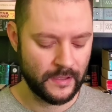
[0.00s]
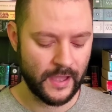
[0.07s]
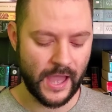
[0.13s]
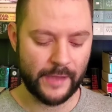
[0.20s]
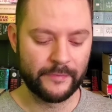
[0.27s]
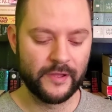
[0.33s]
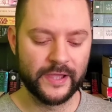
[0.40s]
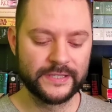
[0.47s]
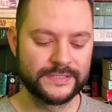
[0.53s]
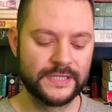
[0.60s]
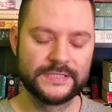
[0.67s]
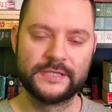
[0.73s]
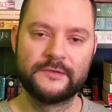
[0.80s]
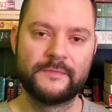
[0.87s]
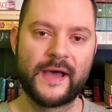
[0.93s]
Uh, but like it
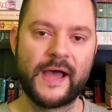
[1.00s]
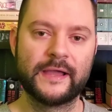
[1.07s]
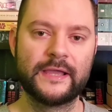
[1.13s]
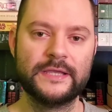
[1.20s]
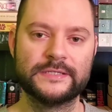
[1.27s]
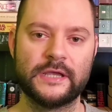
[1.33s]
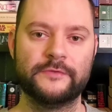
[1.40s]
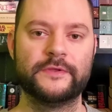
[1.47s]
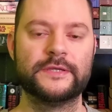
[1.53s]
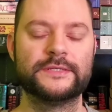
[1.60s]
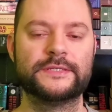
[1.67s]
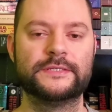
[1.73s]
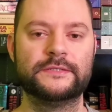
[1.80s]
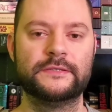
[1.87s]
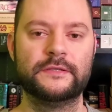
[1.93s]
says on the back, he's on
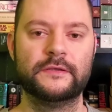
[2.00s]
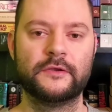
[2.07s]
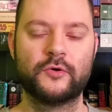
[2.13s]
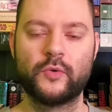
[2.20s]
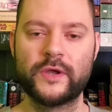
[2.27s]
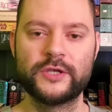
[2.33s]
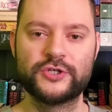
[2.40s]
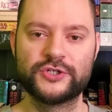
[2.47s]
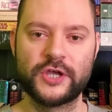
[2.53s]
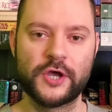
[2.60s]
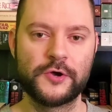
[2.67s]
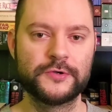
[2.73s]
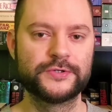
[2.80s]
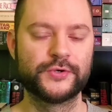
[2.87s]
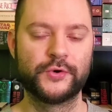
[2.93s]
this quiz
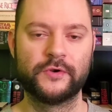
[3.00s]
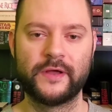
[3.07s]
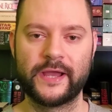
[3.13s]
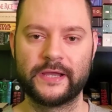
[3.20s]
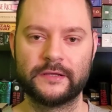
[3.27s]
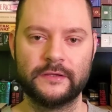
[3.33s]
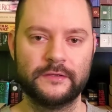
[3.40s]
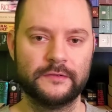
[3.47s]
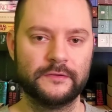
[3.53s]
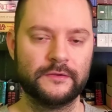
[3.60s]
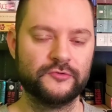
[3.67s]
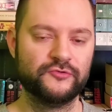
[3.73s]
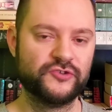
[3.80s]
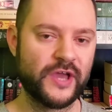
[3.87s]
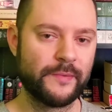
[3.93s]
show, sort of like
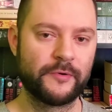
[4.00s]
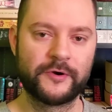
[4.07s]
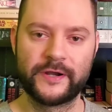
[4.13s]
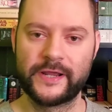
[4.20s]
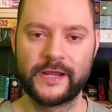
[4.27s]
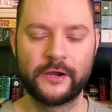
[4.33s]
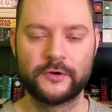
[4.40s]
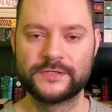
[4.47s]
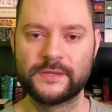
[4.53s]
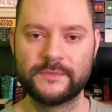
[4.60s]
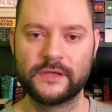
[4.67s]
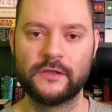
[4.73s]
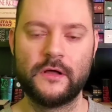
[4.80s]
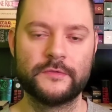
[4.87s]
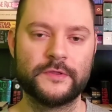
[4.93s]
Jeopardy or
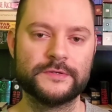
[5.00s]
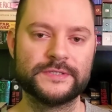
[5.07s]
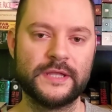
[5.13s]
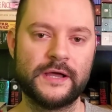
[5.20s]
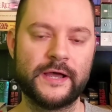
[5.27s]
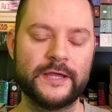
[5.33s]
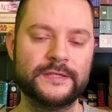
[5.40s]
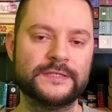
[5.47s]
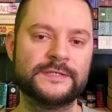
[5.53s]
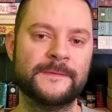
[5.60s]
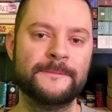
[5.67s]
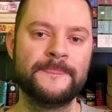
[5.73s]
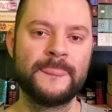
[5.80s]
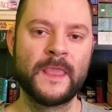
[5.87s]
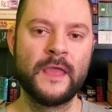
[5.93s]
something along those lines.
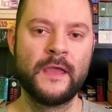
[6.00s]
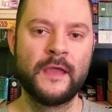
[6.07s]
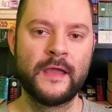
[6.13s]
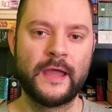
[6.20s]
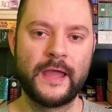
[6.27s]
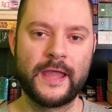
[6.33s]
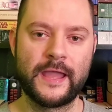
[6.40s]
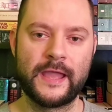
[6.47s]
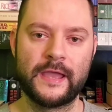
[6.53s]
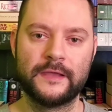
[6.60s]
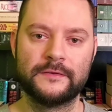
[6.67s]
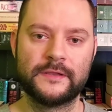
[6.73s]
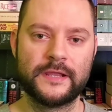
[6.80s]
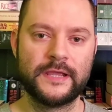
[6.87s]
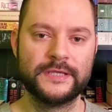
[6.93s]

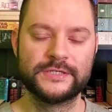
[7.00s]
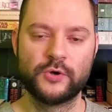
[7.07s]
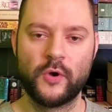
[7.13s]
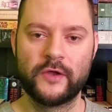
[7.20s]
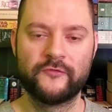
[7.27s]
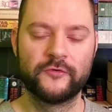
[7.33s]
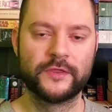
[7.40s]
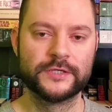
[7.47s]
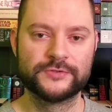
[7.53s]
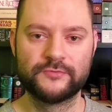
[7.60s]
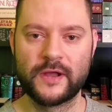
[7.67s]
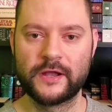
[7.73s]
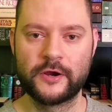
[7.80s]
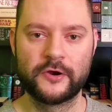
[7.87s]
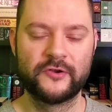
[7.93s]
And he's going for this
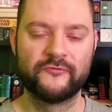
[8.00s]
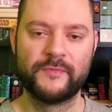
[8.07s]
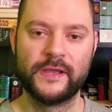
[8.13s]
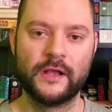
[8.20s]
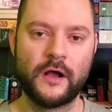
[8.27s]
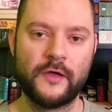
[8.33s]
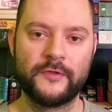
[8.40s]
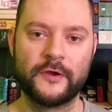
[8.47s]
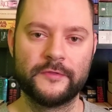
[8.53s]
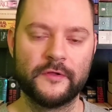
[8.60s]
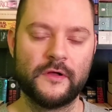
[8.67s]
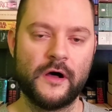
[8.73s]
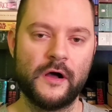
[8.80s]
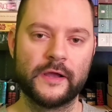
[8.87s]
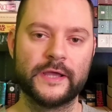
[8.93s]
record of being on there the
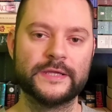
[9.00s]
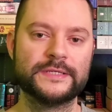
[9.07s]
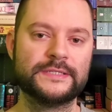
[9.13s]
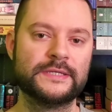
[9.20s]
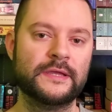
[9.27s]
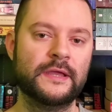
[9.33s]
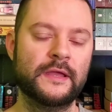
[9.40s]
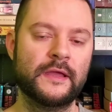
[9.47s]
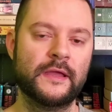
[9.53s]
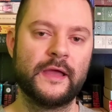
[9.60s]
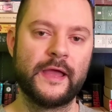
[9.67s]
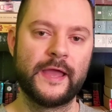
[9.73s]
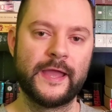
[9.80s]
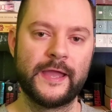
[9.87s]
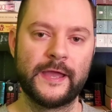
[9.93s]
longest.
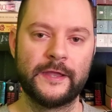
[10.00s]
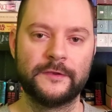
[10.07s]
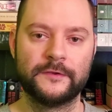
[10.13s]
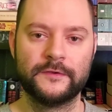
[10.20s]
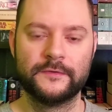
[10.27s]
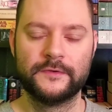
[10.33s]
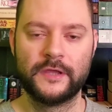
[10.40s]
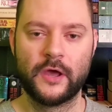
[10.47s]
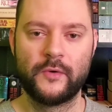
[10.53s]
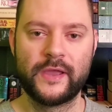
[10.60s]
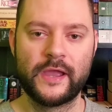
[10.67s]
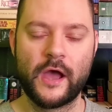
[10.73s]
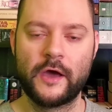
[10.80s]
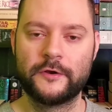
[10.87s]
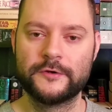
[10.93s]
And, you know,
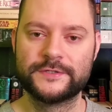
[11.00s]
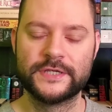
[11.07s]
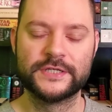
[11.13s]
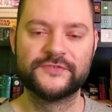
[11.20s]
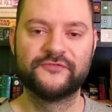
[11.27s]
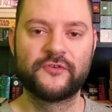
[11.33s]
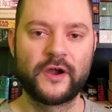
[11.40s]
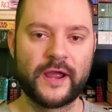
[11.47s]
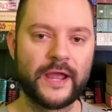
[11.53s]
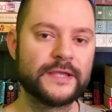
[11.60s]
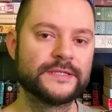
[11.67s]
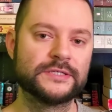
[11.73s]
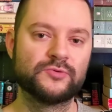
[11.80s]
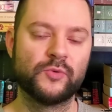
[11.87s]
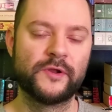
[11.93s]
he utters this
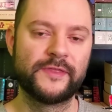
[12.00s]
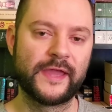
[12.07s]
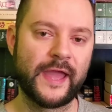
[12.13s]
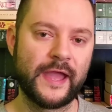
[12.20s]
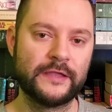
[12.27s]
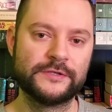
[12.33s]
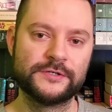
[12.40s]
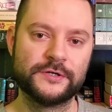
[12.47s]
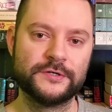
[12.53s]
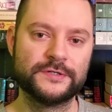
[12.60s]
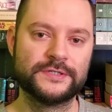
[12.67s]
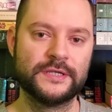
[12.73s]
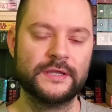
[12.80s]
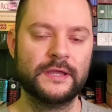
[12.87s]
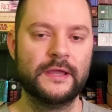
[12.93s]
phrase as one of the
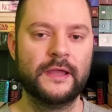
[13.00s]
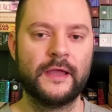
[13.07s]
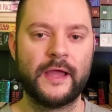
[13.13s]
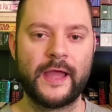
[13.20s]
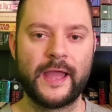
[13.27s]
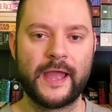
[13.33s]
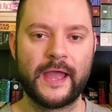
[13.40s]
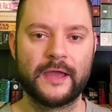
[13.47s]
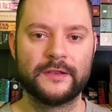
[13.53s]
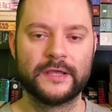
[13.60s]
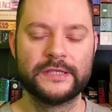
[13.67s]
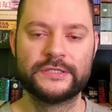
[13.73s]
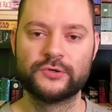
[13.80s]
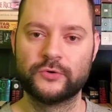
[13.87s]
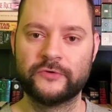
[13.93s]
answers. And
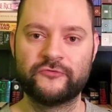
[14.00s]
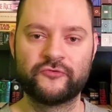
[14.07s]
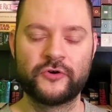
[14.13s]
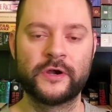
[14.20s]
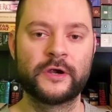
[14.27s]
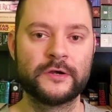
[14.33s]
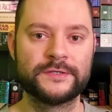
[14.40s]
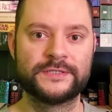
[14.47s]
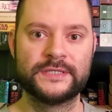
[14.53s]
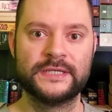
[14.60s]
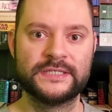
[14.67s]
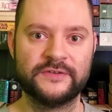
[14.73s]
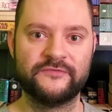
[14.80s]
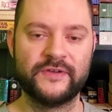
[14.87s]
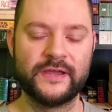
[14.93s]
it sort of triggers
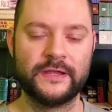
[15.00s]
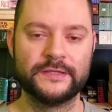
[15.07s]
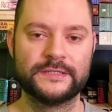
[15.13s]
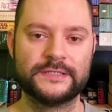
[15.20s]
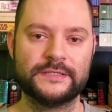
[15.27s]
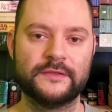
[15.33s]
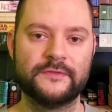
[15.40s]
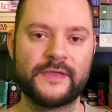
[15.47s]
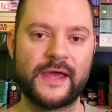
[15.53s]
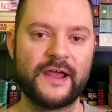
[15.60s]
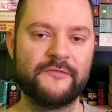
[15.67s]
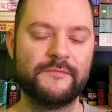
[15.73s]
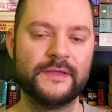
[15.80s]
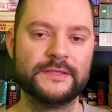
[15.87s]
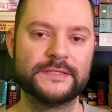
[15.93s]
these events that
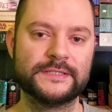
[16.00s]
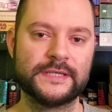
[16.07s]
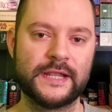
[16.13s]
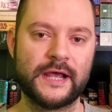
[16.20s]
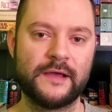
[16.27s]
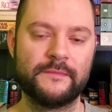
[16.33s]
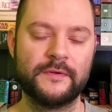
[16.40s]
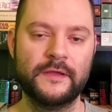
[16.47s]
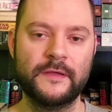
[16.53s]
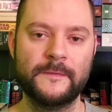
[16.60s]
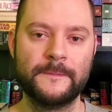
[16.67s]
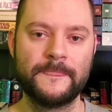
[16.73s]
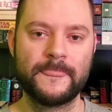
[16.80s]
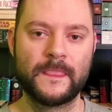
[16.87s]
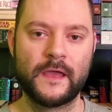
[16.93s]
have been set up.
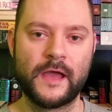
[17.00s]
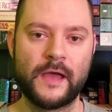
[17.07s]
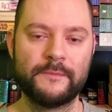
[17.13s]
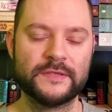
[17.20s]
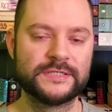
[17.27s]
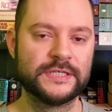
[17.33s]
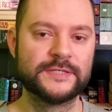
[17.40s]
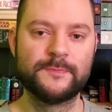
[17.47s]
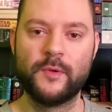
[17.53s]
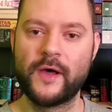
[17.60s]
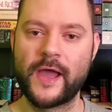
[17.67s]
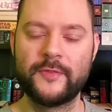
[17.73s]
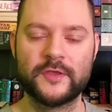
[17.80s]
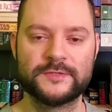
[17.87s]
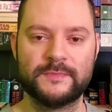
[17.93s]
Um, it's this
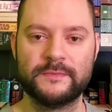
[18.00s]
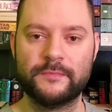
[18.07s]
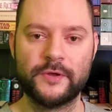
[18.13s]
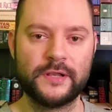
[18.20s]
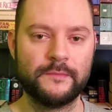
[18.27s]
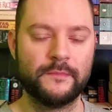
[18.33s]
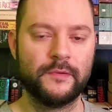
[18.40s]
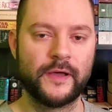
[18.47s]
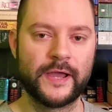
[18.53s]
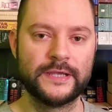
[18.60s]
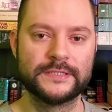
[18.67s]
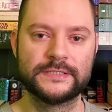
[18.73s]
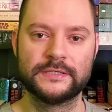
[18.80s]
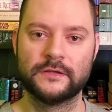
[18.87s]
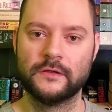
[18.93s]
plan that's been put in
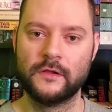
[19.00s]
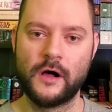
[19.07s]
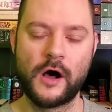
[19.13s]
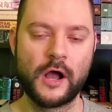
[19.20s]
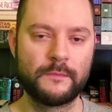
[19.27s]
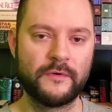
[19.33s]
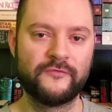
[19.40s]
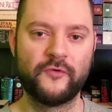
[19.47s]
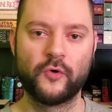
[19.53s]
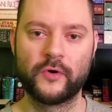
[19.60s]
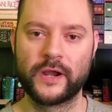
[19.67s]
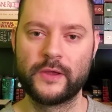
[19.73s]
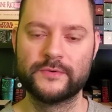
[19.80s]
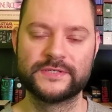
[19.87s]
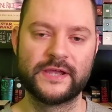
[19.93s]
place long before
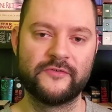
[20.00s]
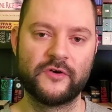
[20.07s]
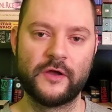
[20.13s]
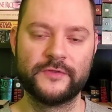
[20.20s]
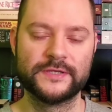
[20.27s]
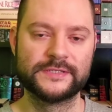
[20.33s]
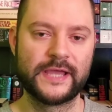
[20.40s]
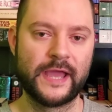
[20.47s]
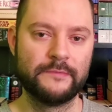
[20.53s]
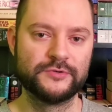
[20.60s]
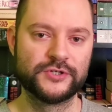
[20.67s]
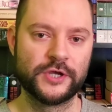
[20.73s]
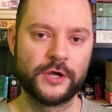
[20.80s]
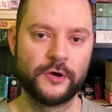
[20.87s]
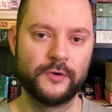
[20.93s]
he was ever on this game
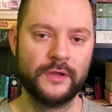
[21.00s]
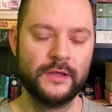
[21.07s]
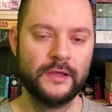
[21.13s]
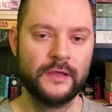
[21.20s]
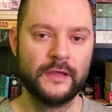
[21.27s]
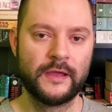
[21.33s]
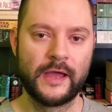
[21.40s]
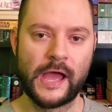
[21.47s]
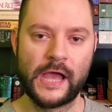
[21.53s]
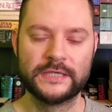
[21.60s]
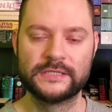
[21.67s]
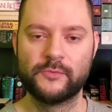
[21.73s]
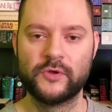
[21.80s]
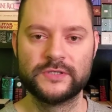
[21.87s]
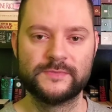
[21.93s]
show. Uh,
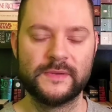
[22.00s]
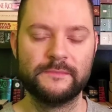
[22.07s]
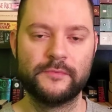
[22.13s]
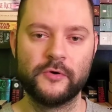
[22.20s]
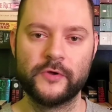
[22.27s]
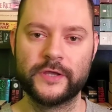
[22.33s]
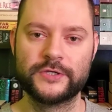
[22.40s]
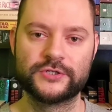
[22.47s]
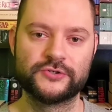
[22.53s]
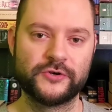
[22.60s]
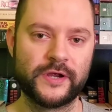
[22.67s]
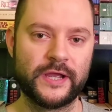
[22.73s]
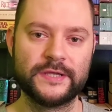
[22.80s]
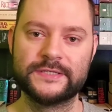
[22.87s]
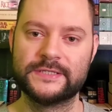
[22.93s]
someone's been pulling
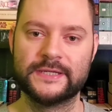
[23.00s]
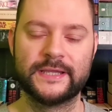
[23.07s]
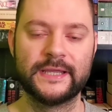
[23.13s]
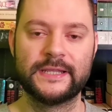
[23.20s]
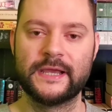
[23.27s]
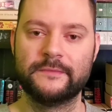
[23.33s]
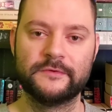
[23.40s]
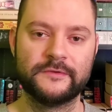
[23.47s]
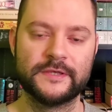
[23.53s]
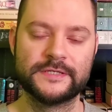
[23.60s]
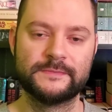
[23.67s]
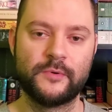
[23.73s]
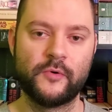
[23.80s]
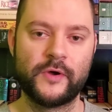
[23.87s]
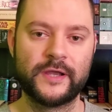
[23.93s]
strings to get him to this
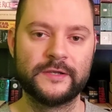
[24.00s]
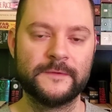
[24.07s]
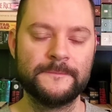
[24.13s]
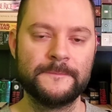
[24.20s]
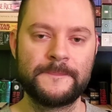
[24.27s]
point